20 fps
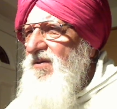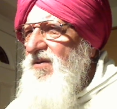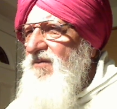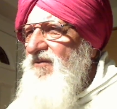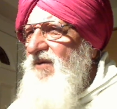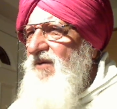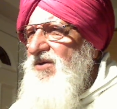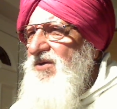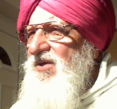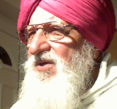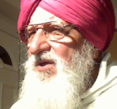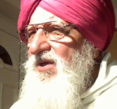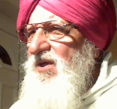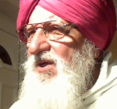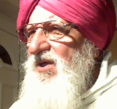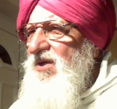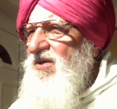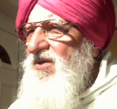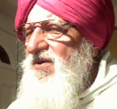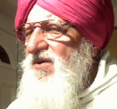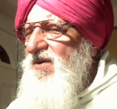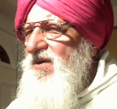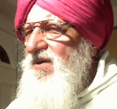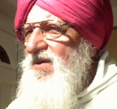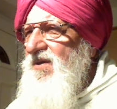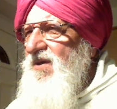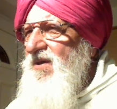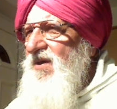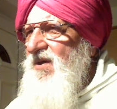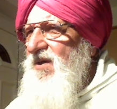facing east,
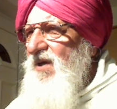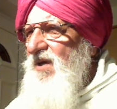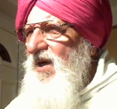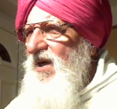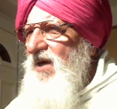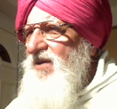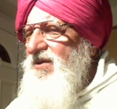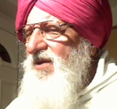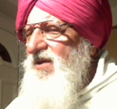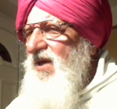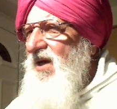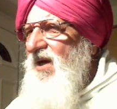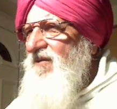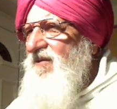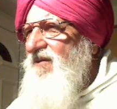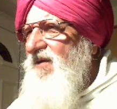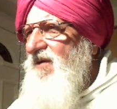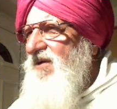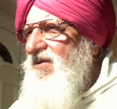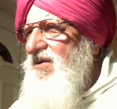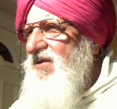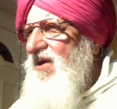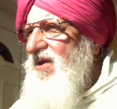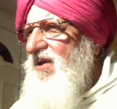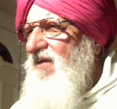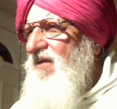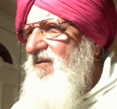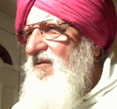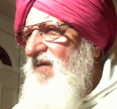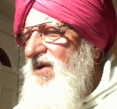and they are facing
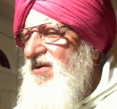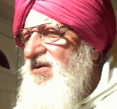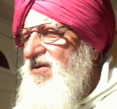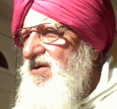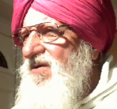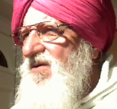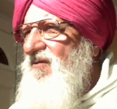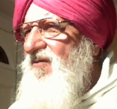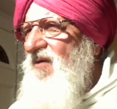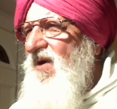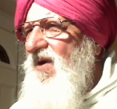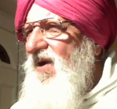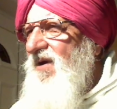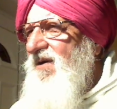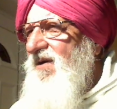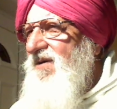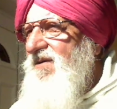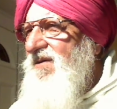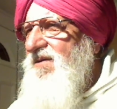the western wall